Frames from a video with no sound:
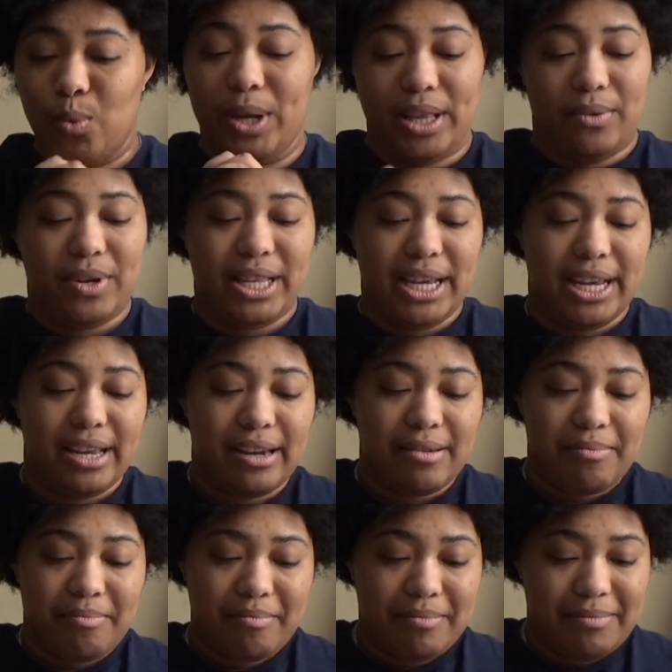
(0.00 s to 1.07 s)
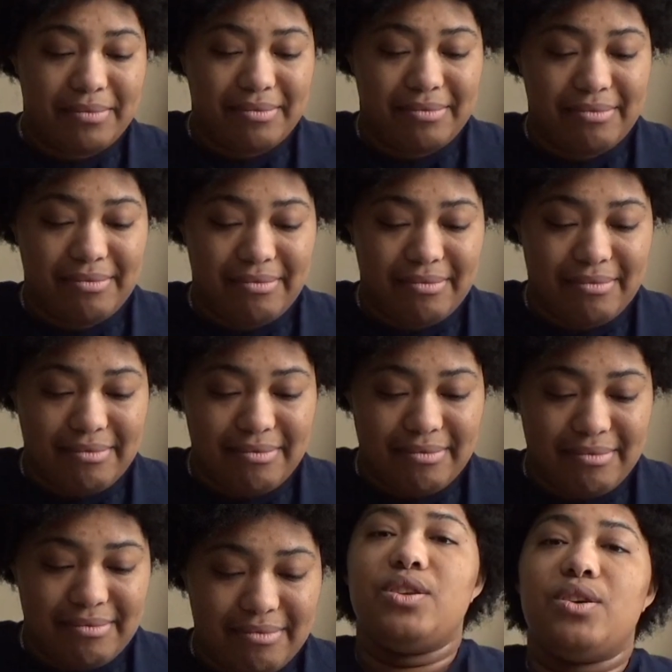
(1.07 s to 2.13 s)
Really, really good.
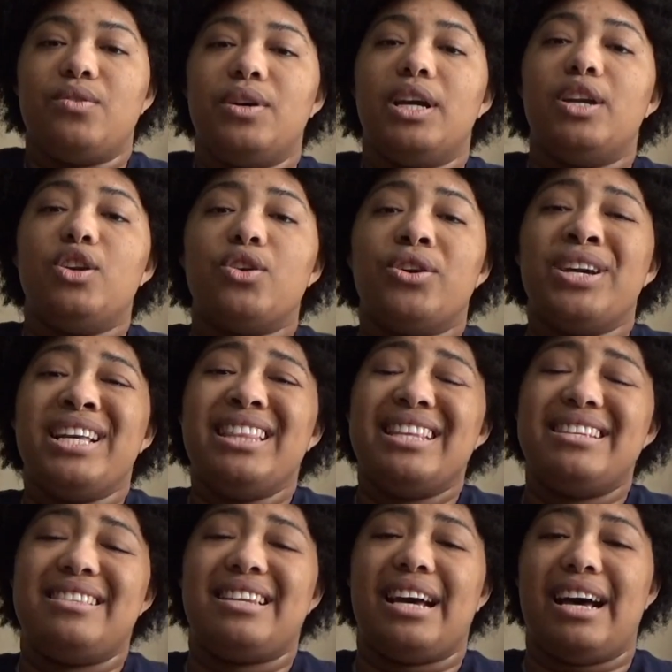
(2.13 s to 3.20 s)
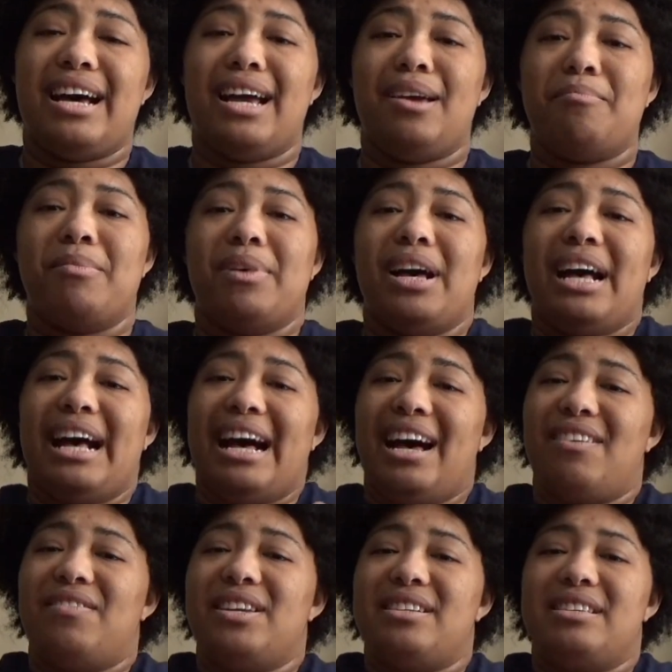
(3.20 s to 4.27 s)
So during this time,
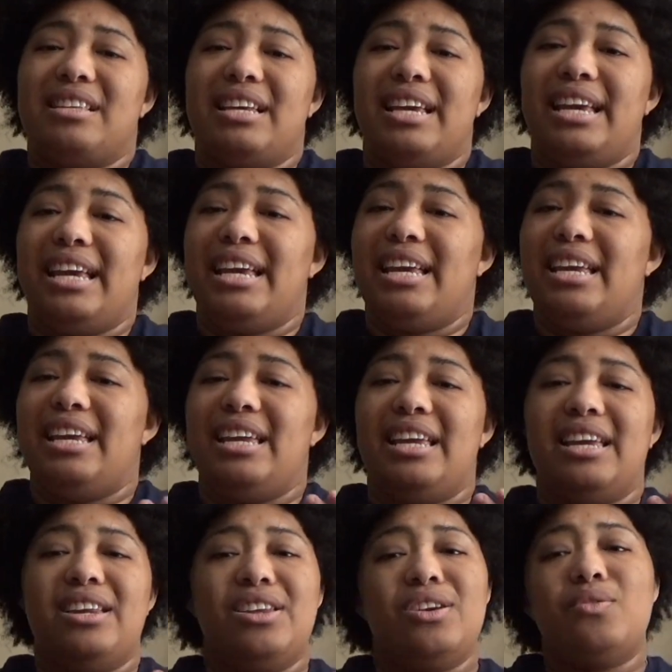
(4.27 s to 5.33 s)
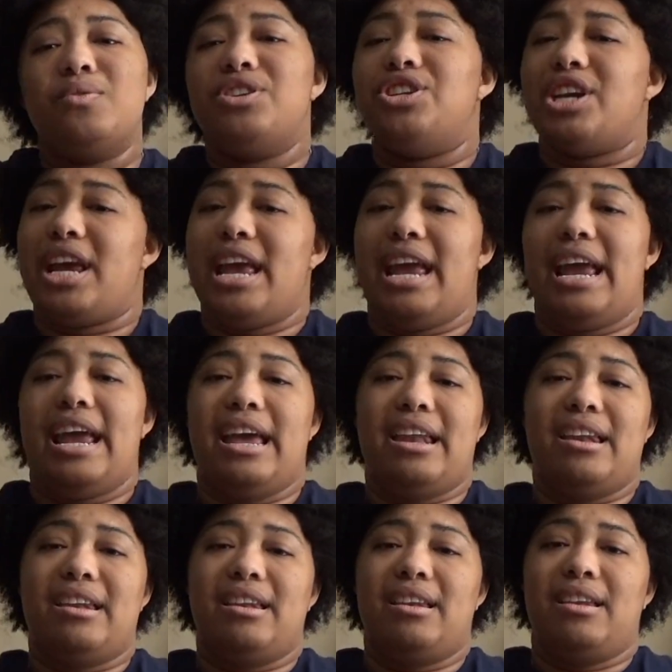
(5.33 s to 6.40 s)
obviously, you do what you
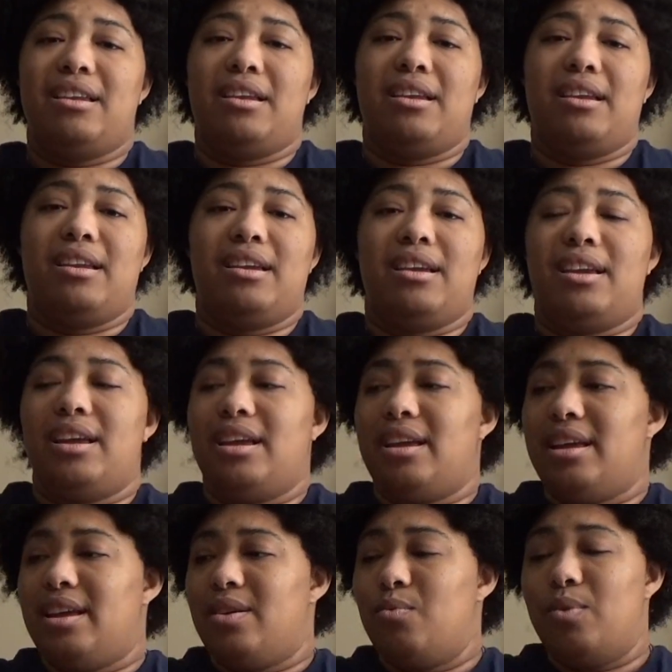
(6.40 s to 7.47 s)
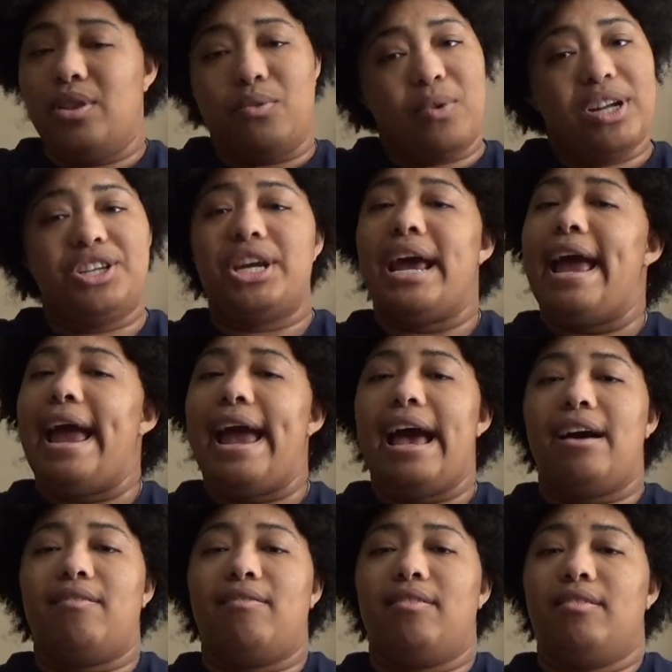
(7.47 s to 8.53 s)
can with what you
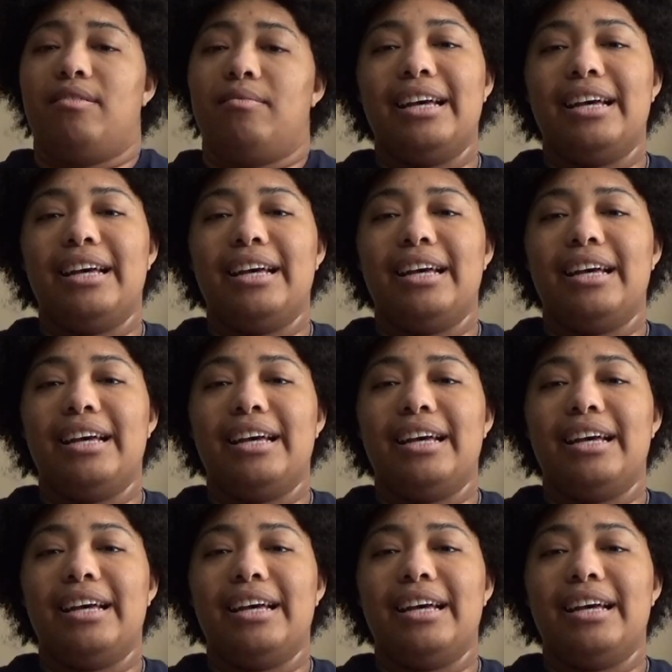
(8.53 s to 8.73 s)
have.